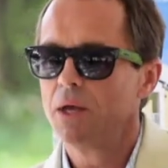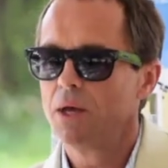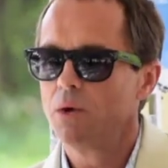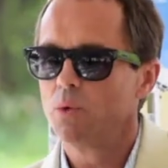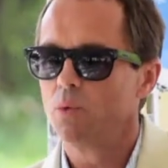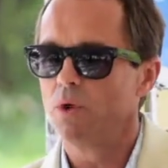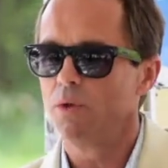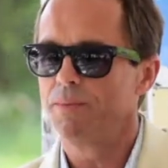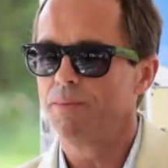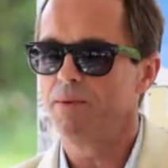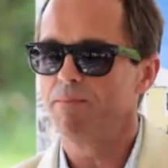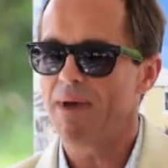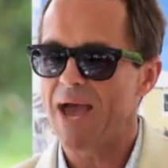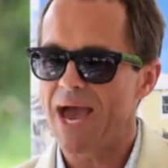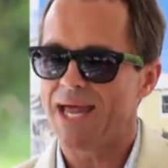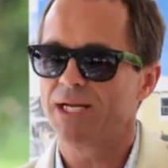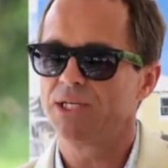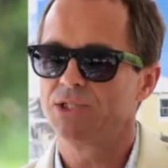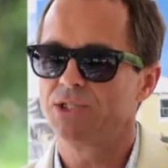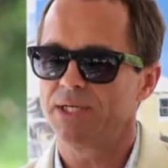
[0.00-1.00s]
will be
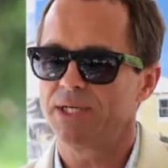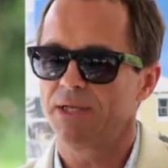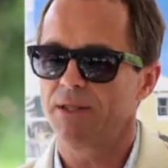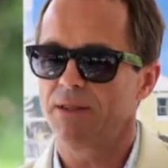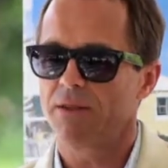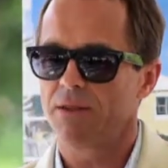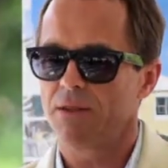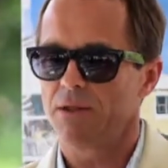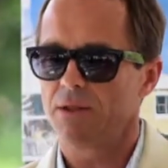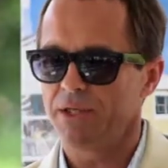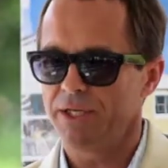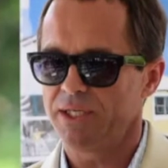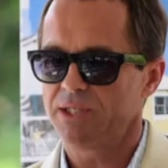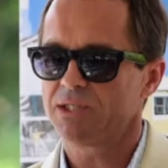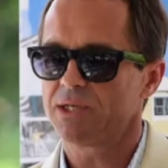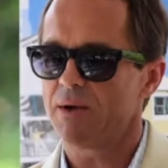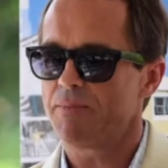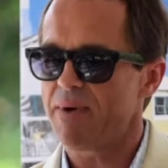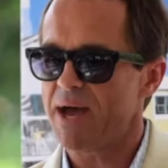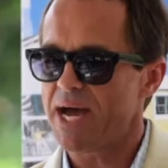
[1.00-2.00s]
managing the
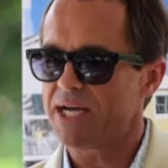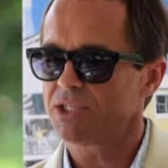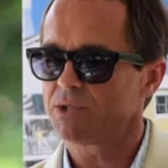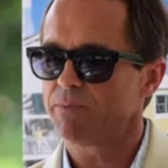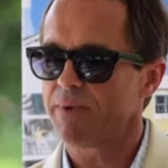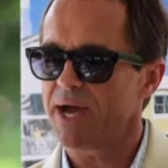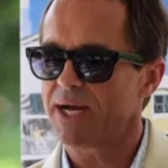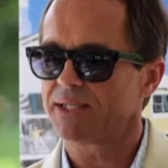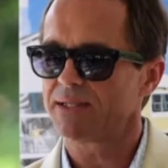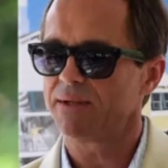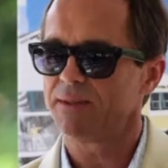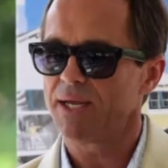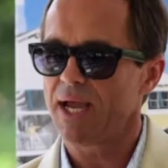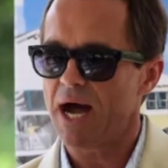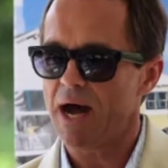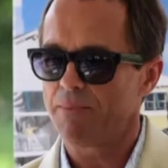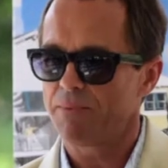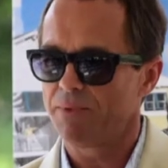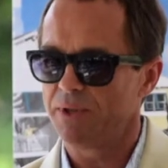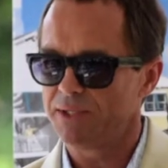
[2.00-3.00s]
lease-up aspect and
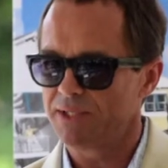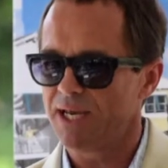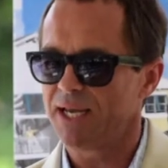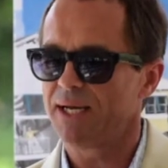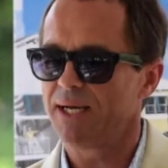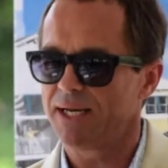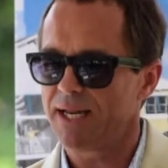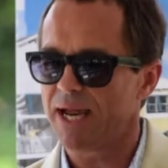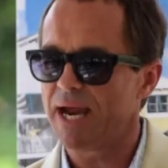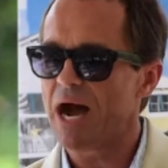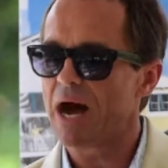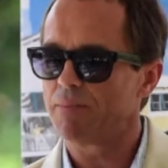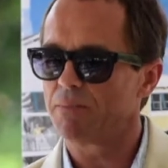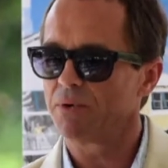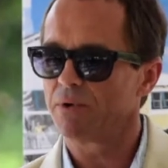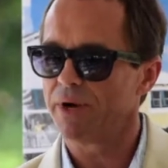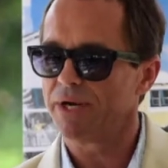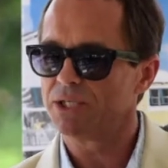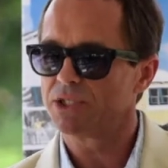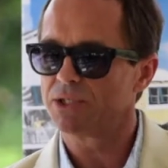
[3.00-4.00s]
the day-to-day
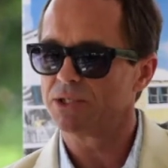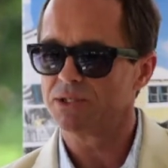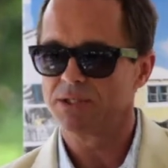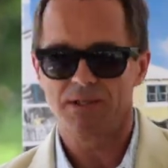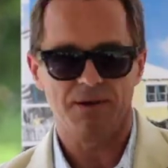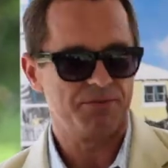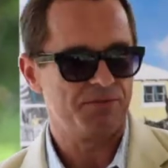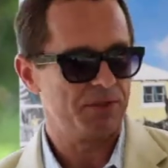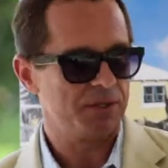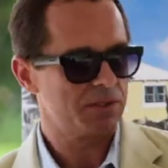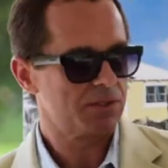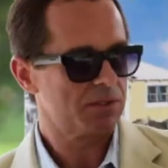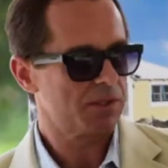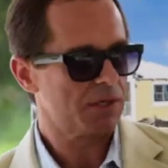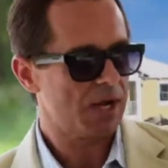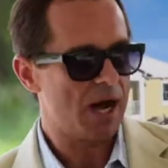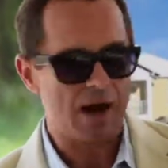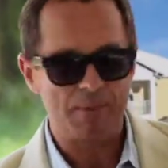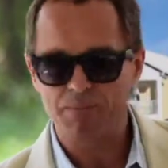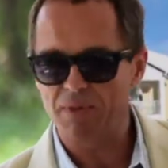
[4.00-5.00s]
operations of this
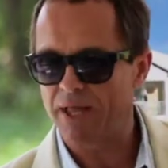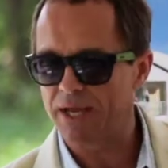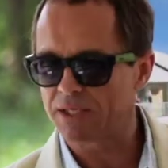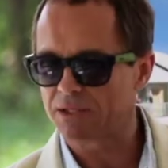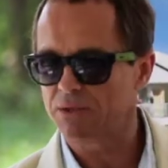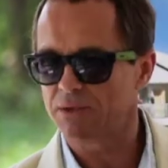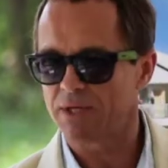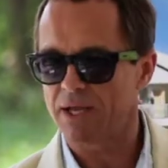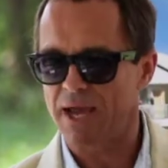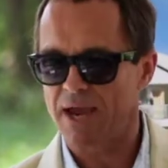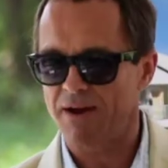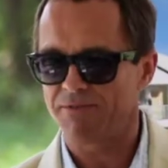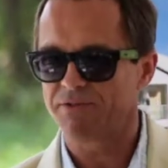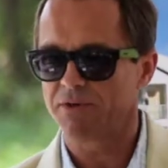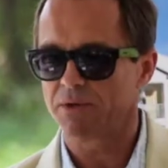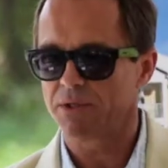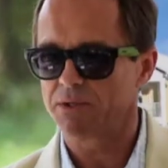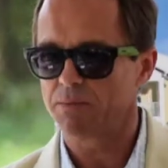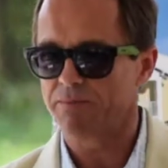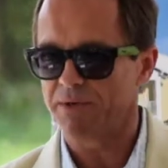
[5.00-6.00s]
complex
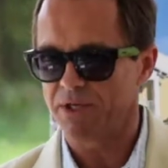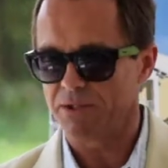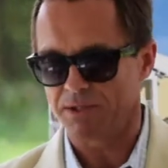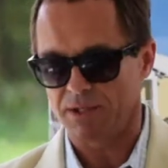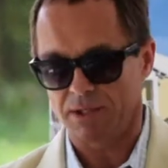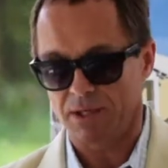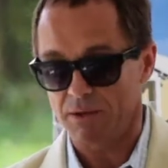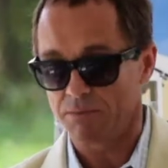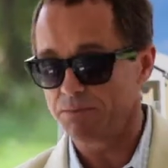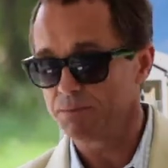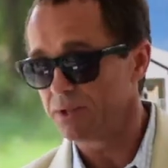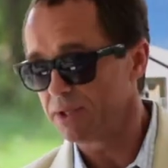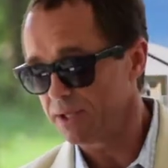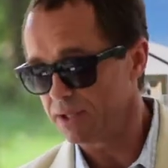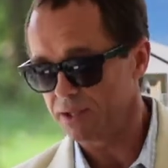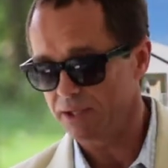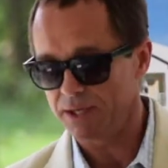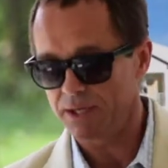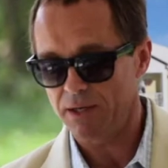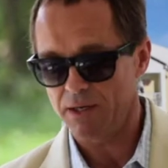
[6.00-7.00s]
after it's built and
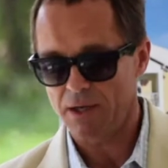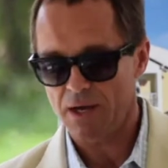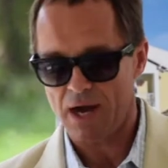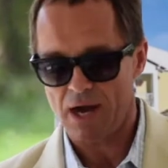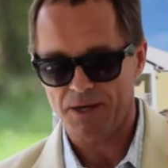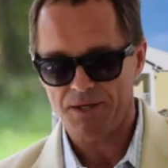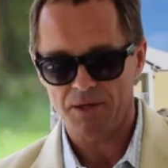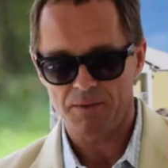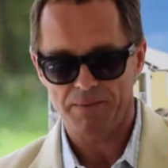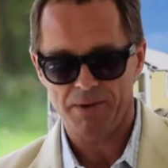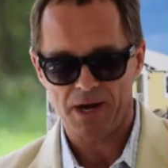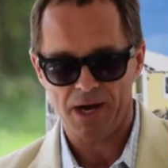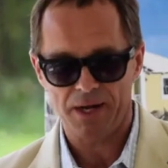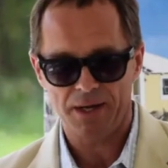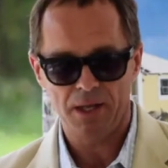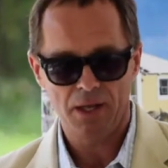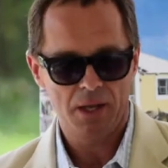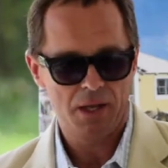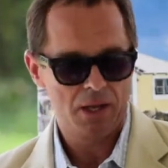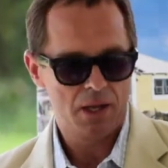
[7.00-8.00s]
completely occupied.
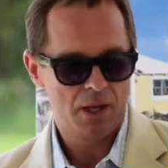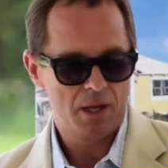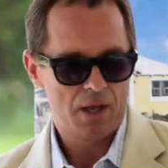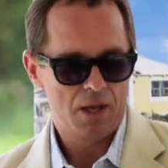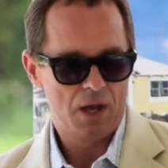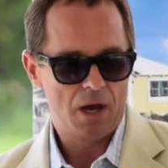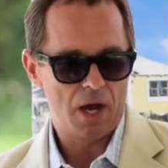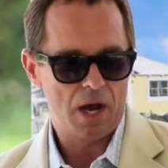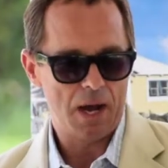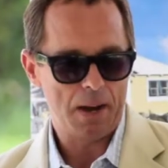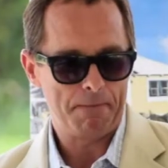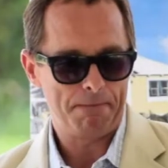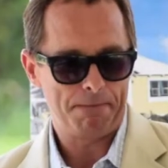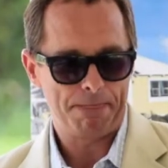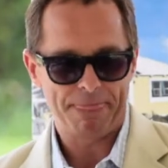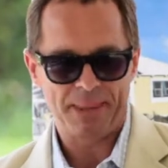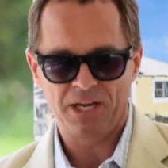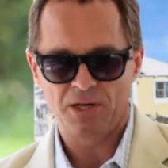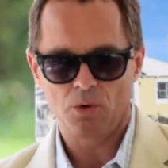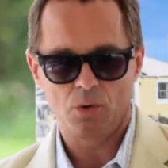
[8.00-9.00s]

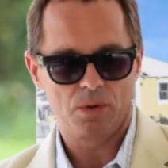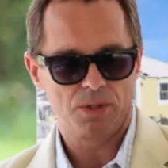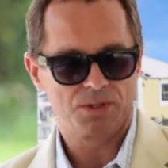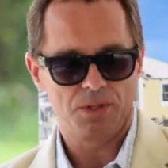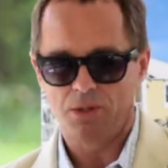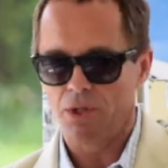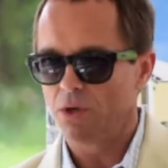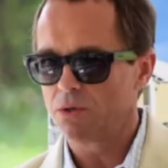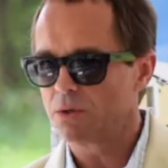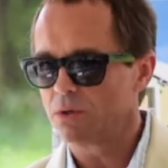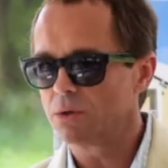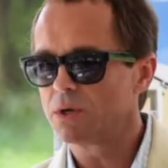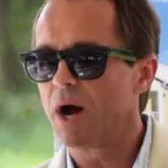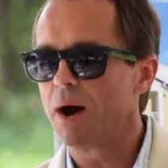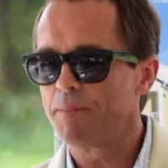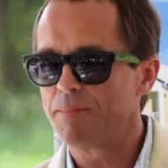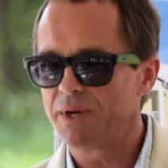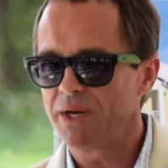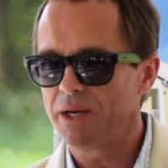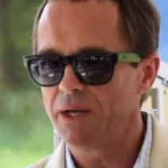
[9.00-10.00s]
Encore is a local
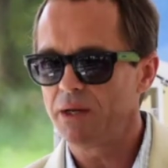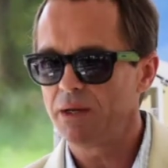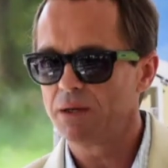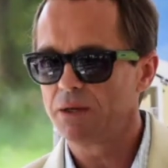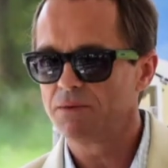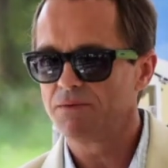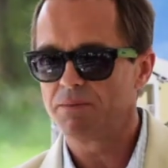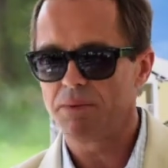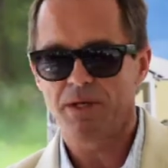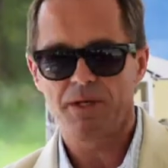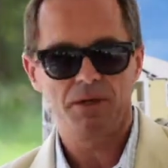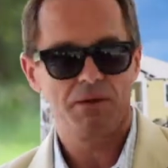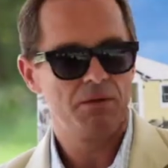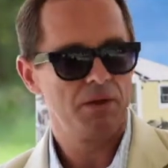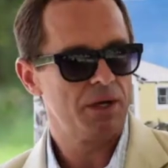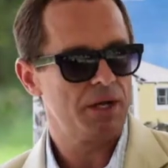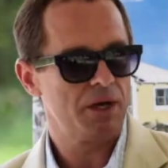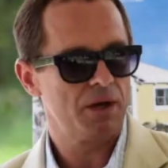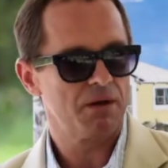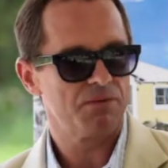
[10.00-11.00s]
company, been
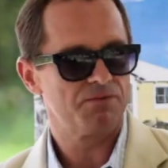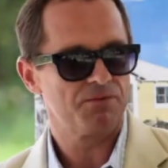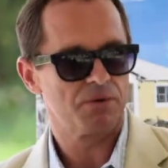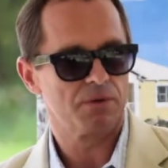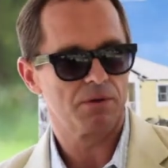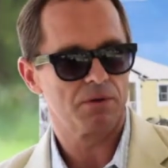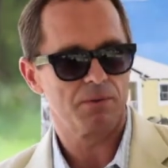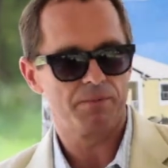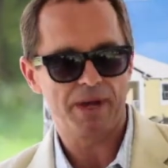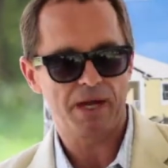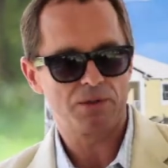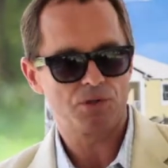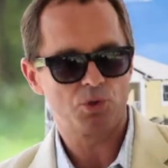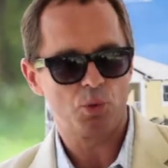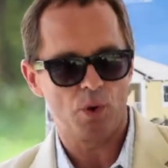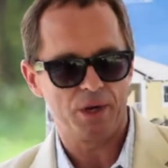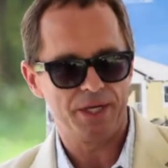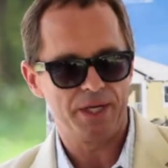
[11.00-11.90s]
here for about 20